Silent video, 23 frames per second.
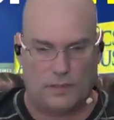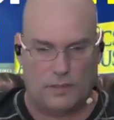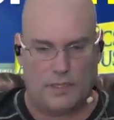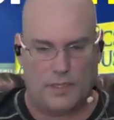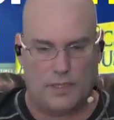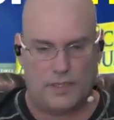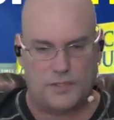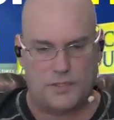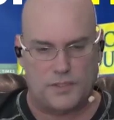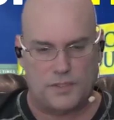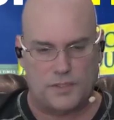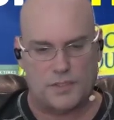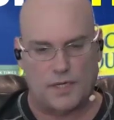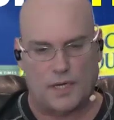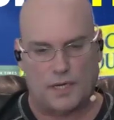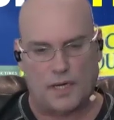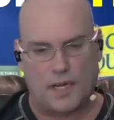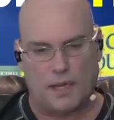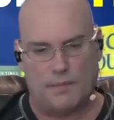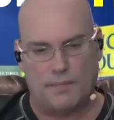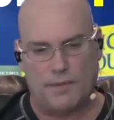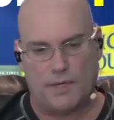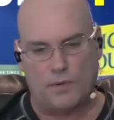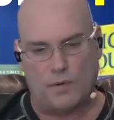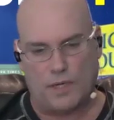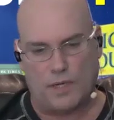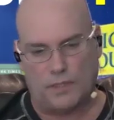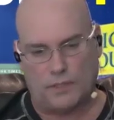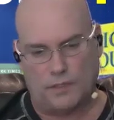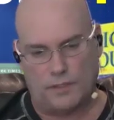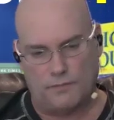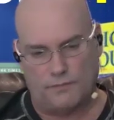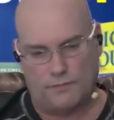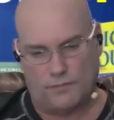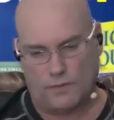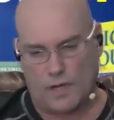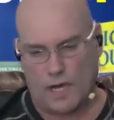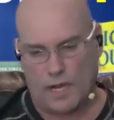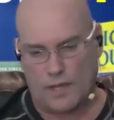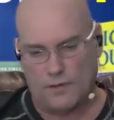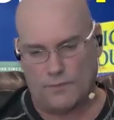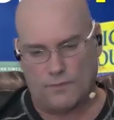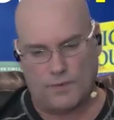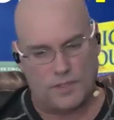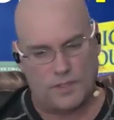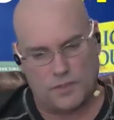and it's just not coming quickly for
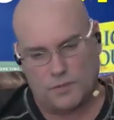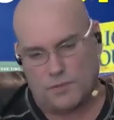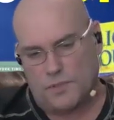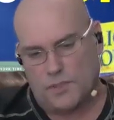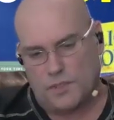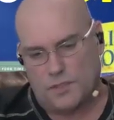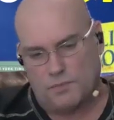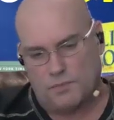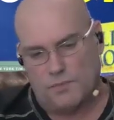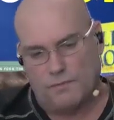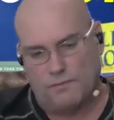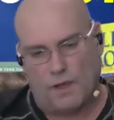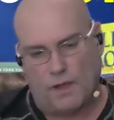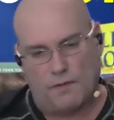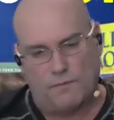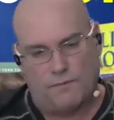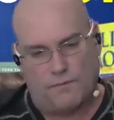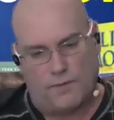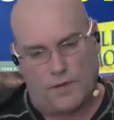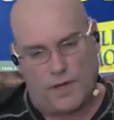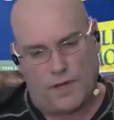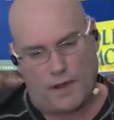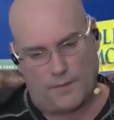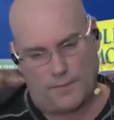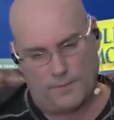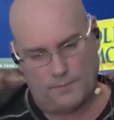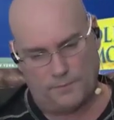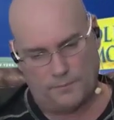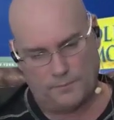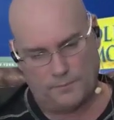either of us. So we just move on for now.